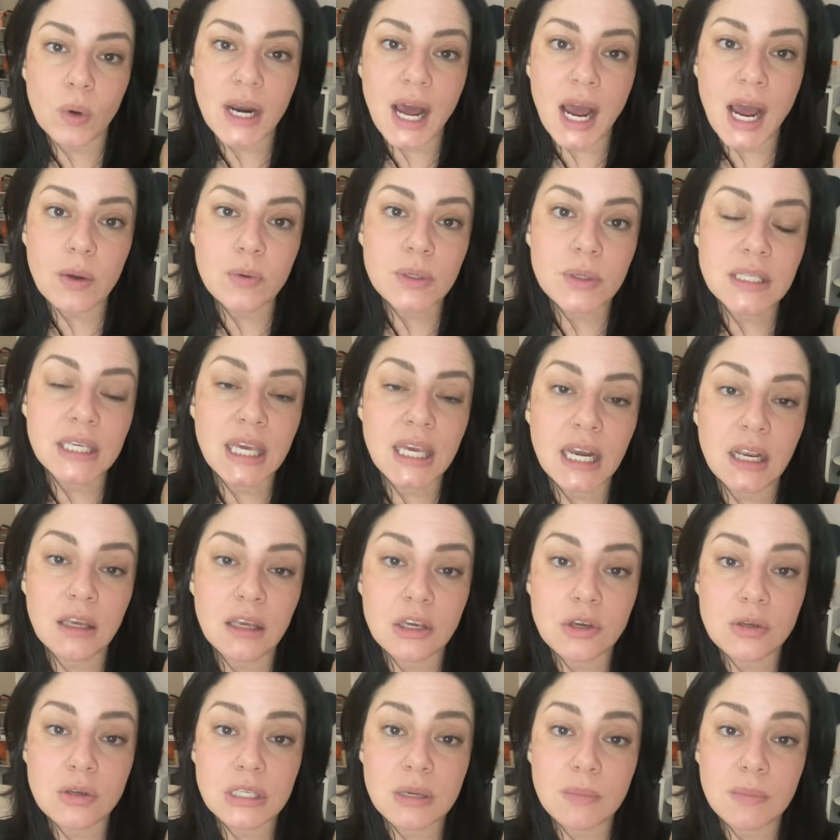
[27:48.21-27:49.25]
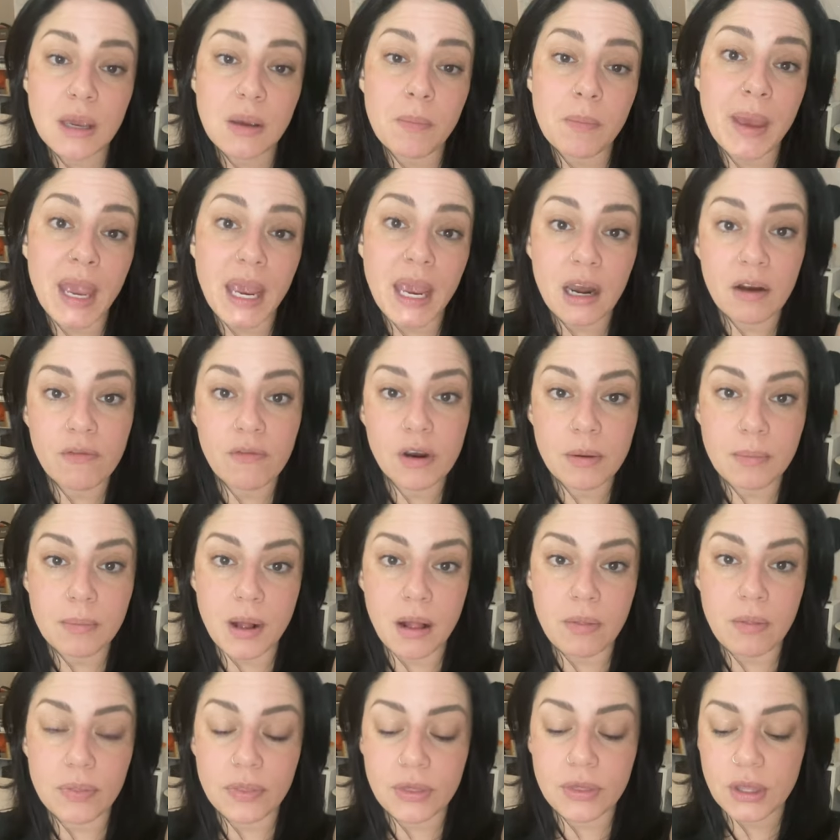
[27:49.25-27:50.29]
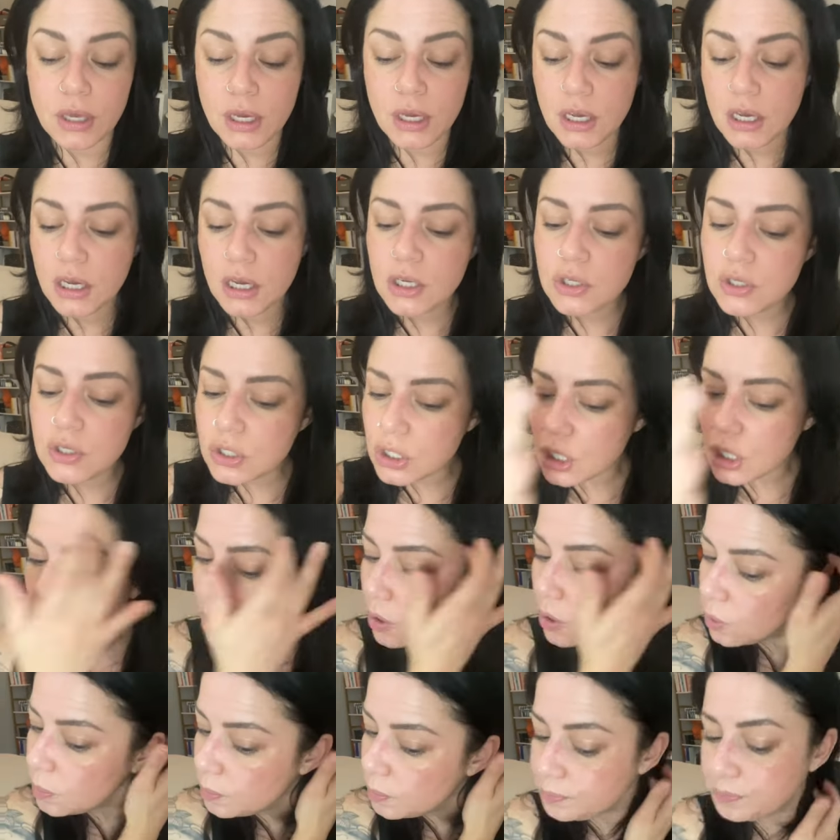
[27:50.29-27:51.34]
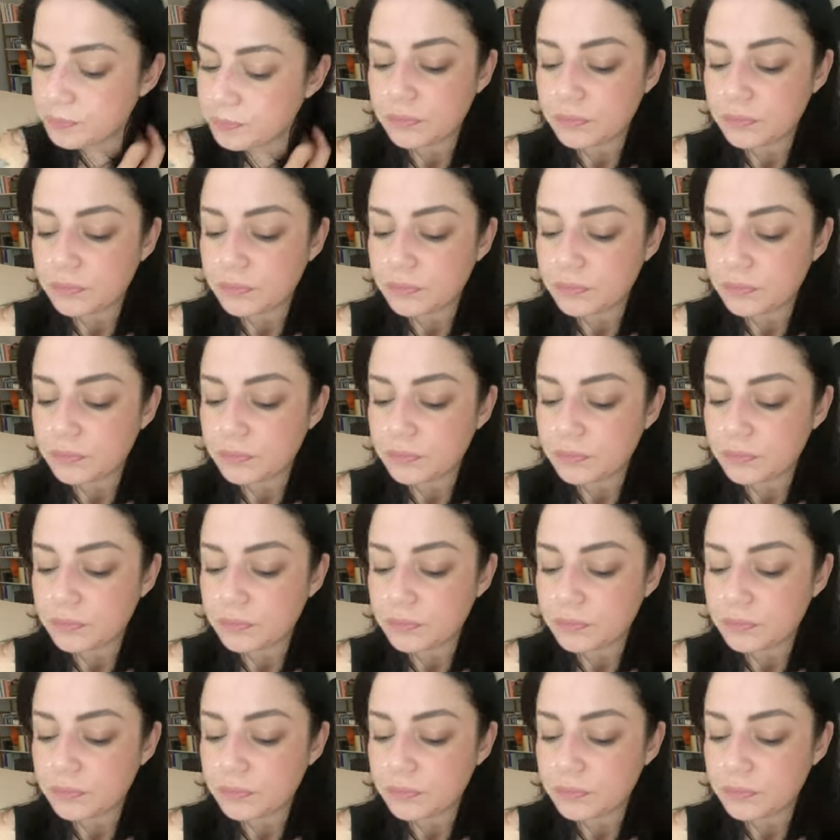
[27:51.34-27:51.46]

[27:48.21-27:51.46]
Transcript: i was getting used to being paid every month so